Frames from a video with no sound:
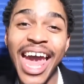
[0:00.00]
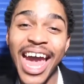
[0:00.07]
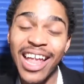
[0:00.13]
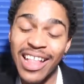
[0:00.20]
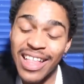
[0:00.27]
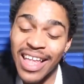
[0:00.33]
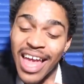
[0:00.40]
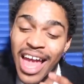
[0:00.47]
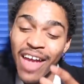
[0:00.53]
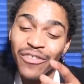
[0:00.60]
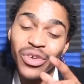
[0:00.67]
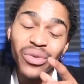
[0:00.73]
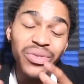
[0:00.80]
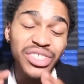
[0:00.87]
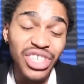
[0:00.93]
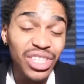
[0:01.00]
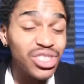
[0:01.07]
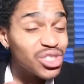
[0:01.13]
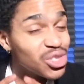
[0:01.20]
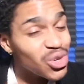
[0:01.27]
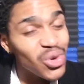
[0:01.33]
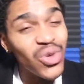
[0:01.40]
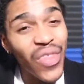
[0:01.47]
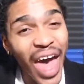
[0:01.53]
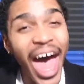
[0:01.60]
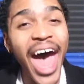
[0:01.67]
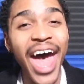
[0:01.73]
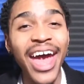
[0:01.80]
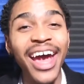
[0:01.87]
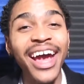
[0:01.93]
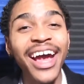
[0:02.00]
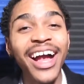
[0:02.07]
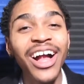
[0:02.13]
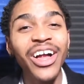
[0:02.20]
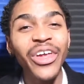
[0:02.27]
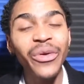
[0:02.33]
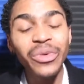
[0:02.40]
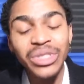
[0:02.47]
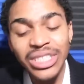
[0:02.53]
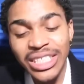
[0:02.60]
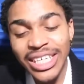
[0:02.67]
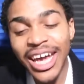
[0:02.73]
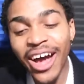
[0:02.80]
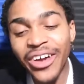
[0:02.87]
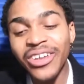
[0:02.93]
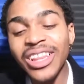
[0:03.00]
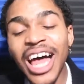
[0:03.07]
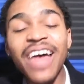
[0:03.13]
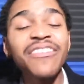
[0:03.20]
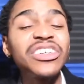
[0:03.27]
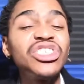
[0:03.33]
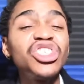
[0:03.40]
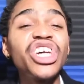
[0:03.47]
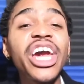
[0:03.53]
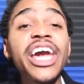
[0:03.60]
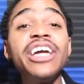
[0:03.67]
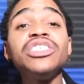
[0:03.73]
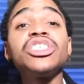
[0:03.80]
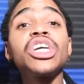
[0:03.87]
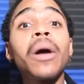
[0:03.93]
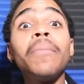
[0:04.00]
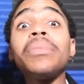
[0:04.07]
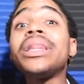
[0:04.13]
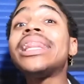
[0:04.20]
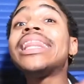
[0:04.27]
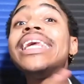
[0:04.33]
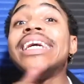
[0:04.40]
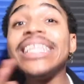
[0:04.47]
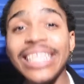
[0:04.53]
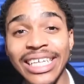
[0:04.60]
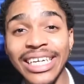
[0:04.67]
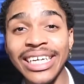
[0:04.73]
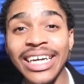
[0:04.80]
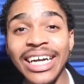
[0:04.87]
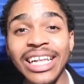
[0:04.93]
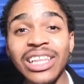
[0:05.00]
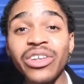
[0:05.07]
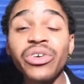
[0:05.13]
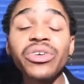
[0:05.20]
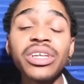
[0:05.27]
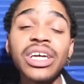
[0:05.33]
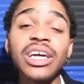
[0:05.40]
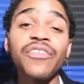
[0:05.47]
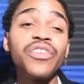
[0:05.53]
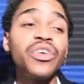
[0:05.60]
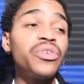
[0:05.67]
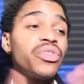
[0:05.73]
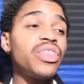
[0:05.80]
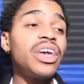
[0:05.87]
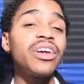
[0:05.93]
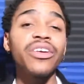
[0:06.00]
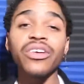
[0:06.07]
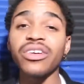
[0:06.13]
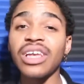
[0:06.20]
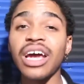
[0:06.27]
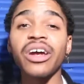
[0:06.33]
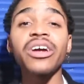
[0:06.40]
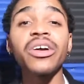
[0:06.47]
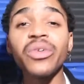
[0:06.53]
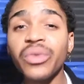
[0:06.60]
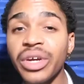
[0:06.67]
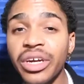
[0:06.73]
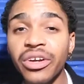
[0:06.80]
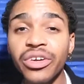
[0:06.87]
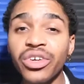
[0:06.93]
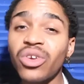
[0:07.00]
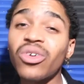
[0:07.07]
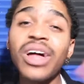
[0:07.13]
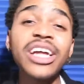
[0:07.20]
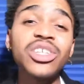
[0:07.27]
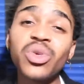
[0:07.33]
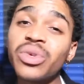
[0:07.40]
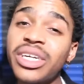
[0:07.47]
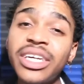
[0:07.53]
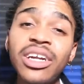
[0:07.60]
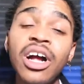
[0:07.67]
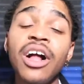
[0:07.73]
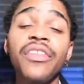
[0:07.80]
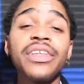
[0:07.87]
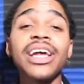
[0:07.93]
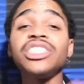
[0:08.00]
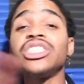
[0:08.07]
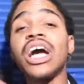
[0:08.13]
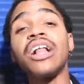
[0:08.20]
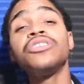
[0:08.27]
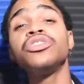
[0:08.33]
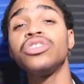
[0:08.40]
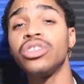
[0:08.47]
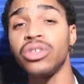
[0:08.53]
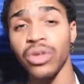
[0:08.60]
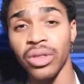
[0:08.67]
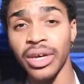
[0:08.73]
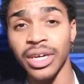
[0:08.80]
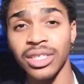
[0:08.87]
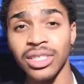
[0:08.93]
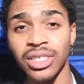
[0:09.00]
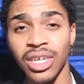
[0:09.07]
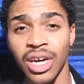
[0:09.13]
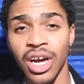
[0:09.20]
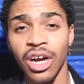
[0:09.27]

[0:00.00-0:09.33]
And if you just do that, you will see how your life can change completely. Literally, if you think you're not a good reader, you don't like to read, then I challenge you to do this.